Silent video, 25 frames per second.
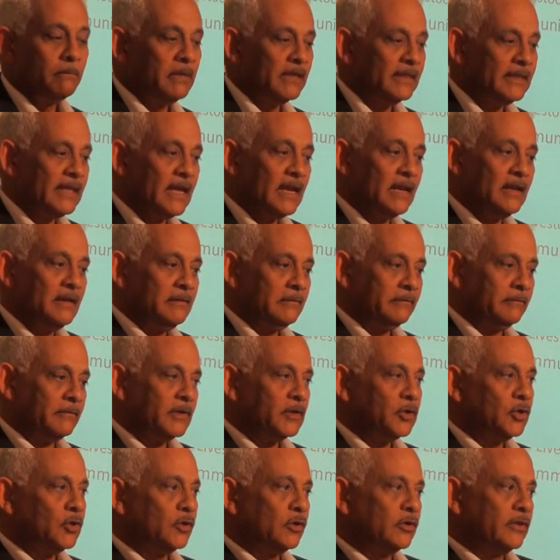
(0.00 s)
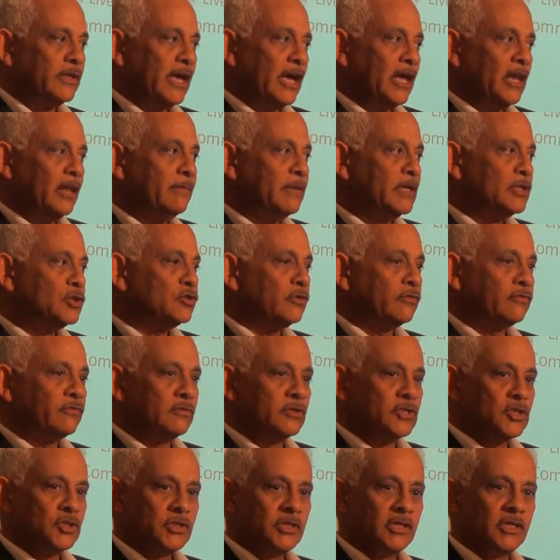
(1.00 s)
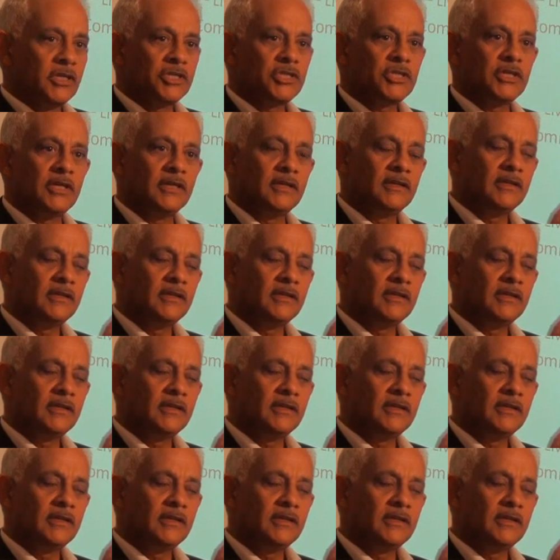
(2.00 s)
But then, you know, the elements of research